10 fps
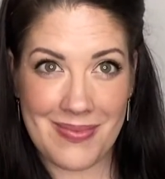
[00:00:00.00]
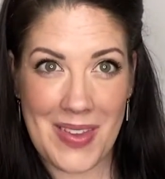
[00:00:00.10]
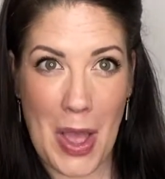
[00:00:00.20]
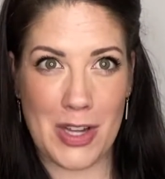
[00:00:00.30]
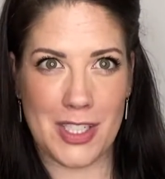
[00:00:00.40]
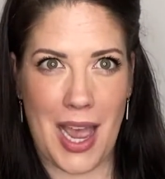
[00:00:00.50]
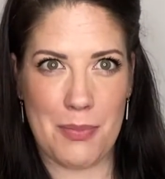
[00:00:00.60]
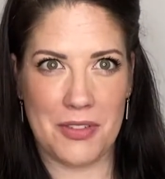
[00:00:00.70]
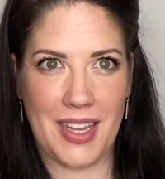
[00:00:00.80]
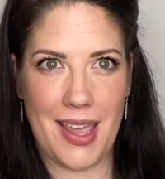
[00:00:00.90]
On top
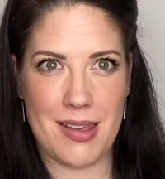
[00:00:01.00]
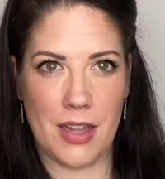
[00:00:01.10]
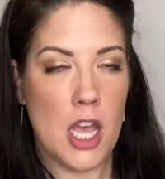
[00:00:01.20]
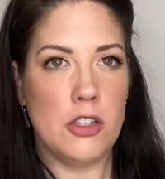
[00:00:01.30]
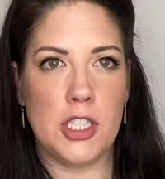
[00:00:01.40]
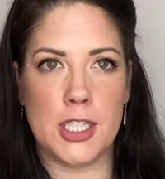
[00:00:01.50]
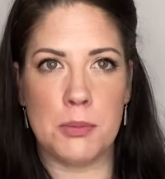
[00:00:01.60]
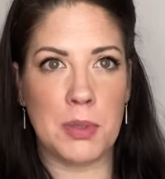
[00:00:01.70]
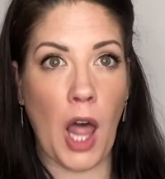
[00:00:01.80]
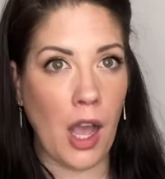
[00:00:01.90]
of a hill, just
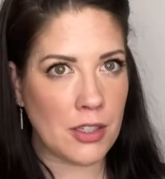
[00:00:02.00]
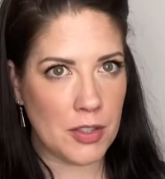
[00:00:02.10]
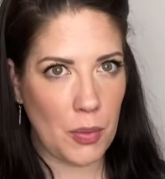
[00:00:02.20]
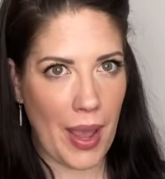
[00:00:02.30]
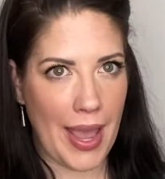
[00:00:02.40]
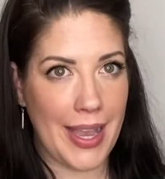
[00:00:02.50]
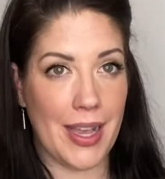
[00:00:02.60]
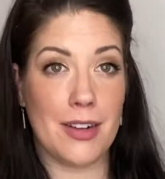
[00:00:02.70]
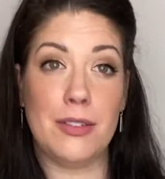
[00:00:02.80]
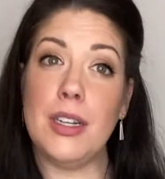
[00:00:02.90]
blocks away,
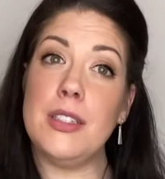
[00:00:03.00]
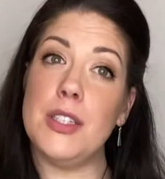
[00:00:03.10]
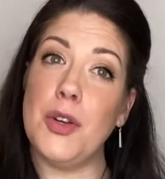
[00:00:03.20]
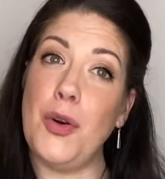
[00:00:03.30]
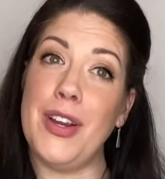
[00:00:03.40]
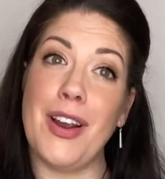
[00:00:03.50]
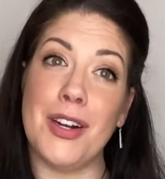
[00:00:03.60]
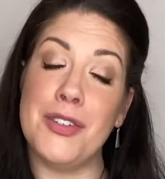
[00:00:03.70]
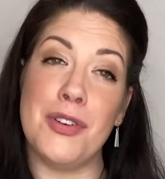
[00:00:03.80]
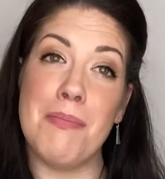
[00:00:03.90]
across the
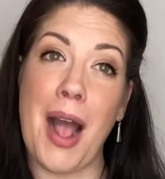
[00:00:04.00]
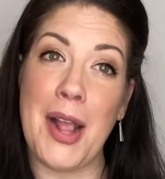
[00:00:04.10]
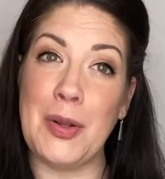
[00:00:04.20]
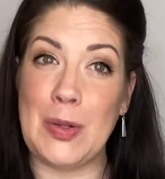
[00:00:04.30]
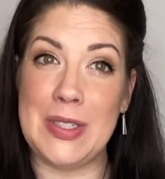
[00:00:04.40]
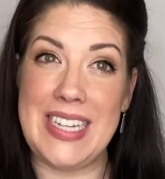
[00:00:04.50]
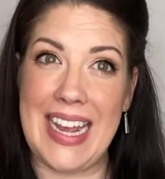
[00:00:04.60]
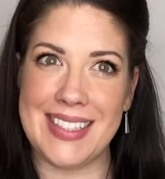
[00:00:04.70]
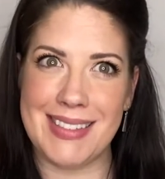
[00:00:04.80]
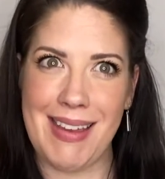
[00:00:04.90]
courtyard from my old
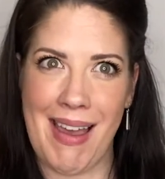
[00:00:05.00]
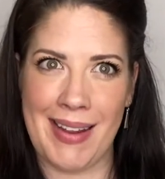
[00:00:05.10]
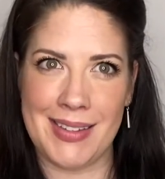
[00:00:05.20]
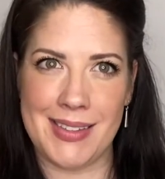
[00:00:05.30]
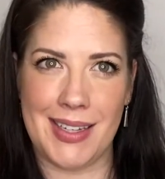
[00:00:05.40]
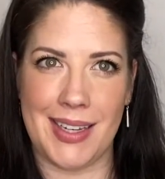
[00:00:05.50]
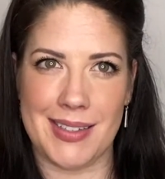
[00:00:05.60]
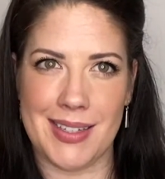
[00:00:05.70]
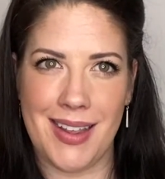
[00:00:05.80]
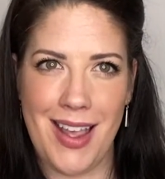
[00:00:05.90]
desk, I see
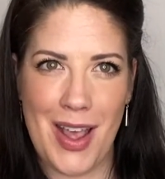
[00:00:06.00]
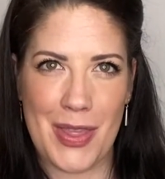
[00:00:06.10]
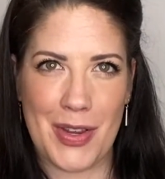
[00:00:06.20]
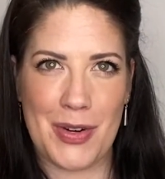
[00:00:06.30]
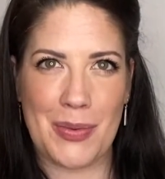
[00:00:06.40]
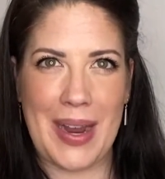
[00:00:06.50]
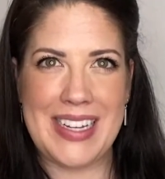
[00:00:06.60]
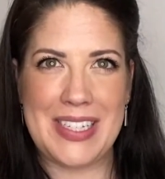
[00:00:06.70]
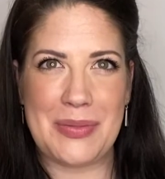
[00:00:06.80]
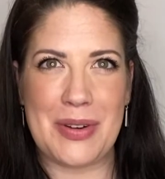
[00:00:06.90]
it, the
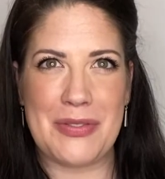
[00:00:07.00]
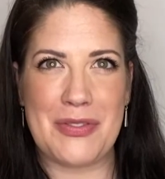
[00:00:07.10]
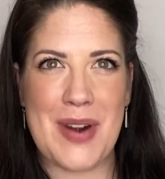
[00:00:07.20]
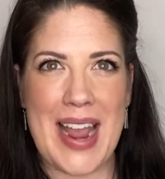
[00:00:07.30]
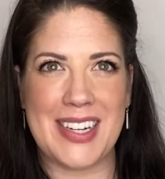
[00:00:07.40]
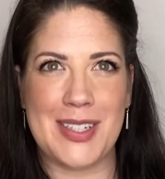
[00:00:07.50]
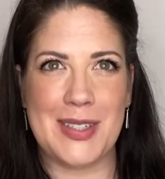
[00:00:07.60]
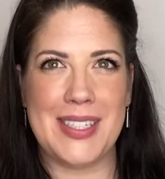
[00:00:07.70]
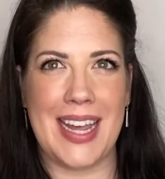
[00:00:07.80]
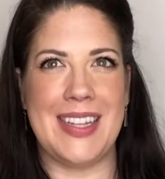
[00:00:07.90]
great refractor
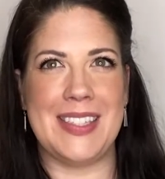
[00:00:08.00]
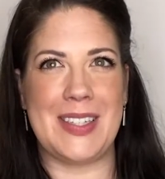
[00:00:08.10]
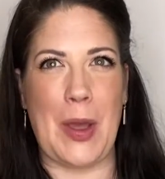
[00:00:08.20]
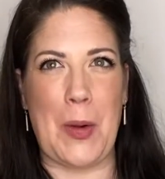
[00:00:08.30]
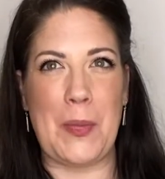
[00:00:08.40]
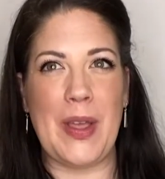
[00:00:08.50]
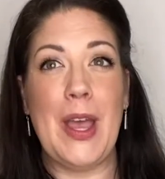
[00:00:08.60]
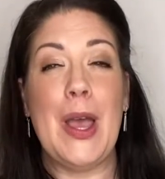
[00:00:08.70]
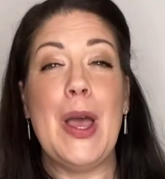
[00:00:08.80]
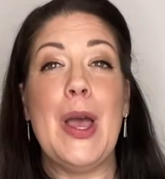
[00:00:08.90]
telescope,
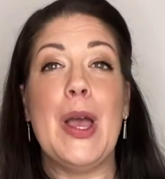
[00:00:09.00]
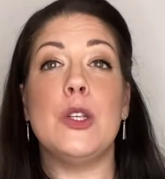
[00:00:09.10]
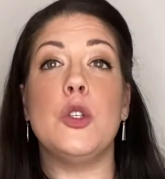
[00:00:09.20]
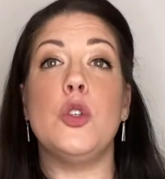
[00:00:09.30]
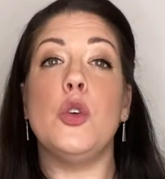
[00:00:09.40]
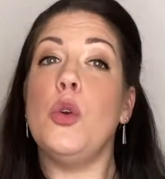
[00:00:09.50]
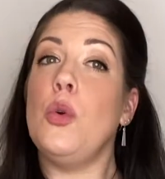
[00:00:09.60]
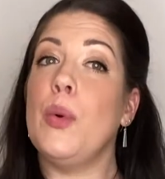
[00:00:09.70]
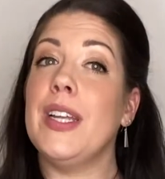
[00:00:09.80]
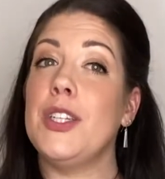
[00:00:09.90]
to
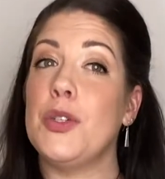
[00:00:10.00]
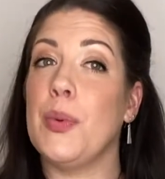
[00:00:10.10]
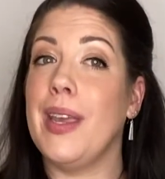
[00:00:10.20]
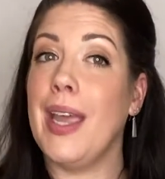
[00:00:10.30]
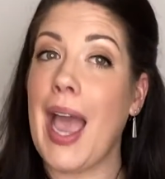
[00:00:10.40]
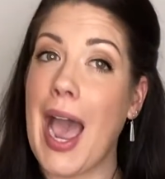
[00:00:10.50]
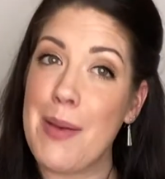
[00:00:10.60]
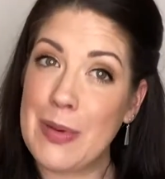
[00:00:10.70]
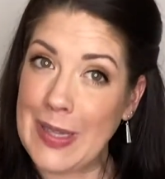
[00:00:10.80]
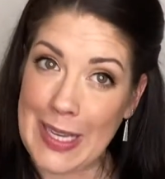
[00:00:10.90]
which we
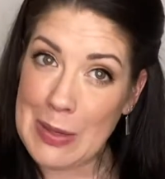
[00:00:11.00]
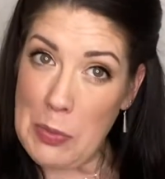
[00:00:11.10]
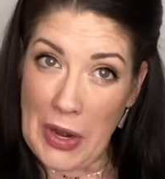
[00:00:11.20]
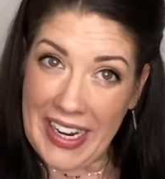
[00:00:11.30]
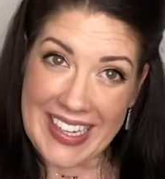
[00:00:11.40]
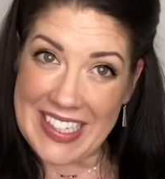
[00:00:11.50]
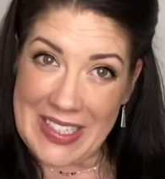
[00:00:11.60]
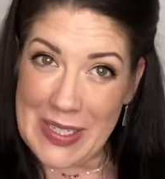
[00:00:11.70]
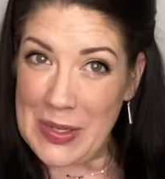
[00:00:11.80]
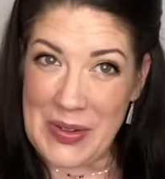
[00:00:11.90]
happily break
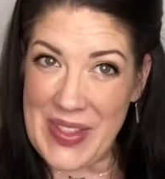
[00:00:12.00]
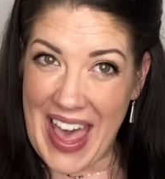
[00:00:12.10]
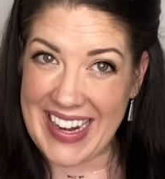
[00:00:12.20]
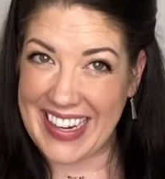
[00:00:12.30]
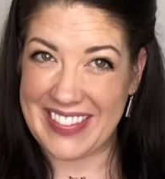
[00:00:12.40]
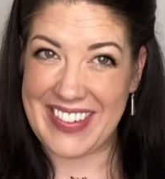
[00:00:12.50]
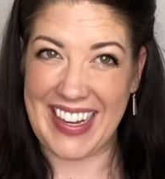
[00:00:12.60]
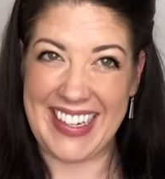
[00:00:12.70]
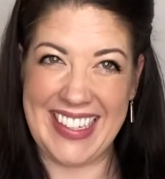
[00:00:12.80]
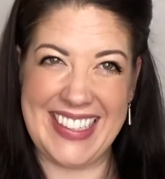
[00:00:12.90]
into that
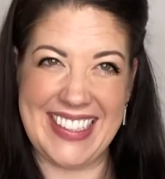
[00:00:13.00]
evening.